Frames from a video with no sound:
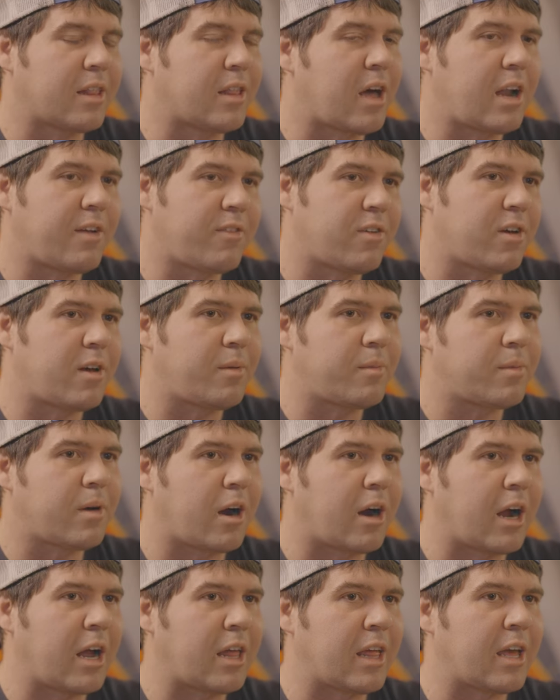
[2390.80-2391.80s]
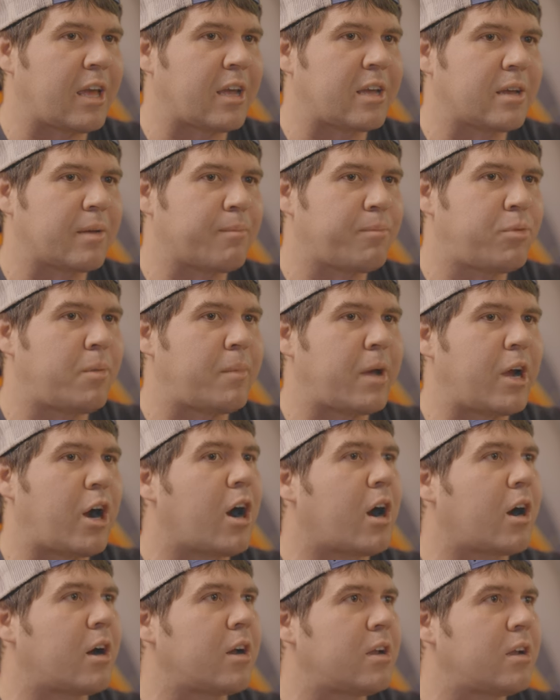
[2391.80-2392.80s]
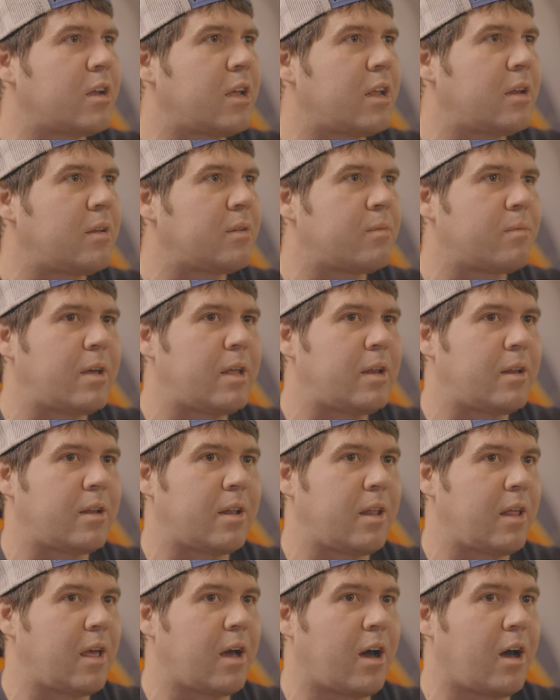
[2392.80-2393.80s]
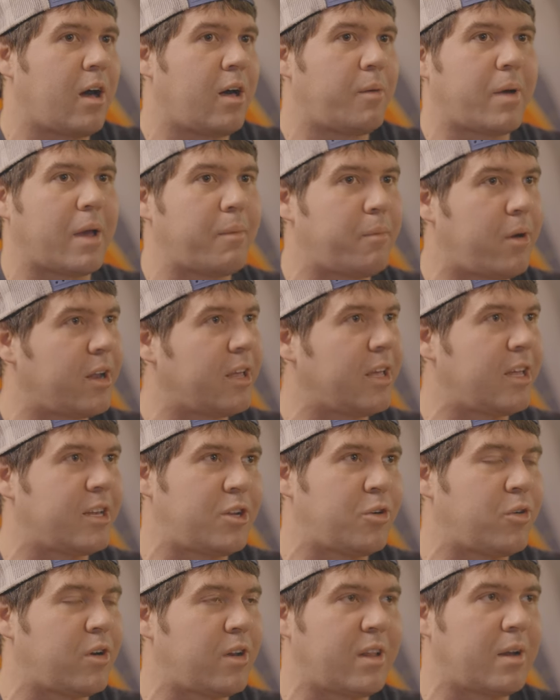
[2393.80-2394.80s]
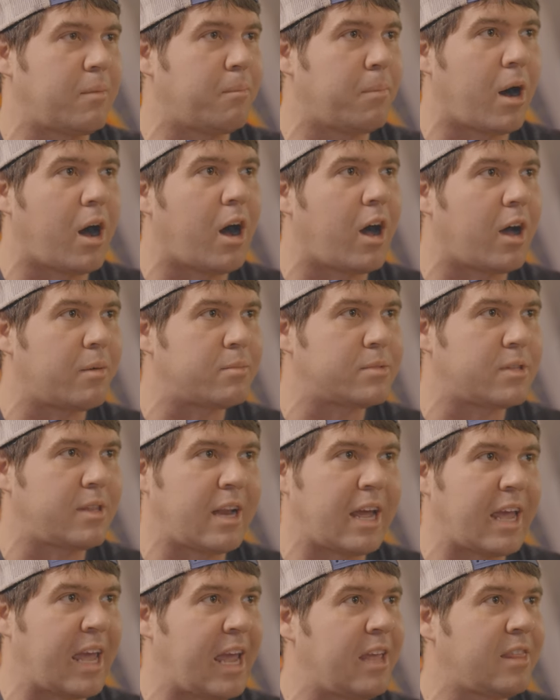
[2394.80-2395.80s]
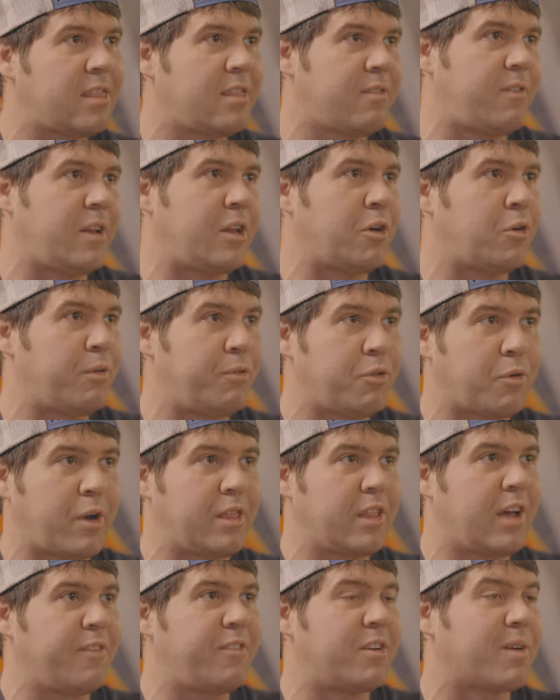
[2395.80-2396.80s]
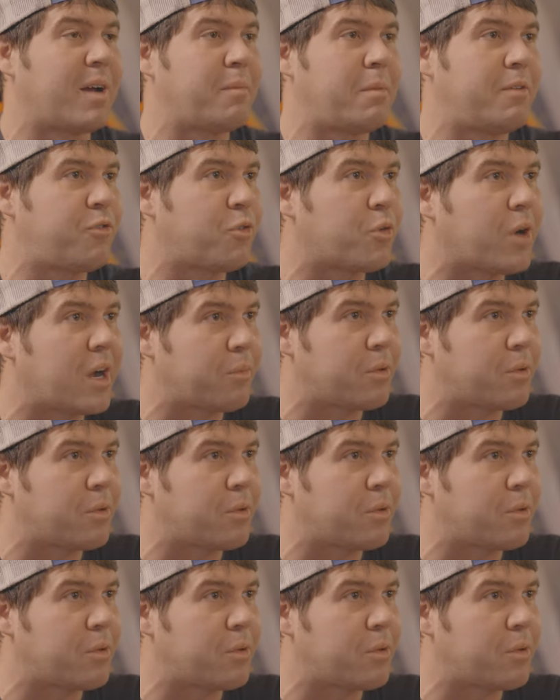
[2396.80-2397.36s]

a lot of them are, I like put my heart and, and all my money into it, and then it bombs. And then I hate the video, even though I loved it right before I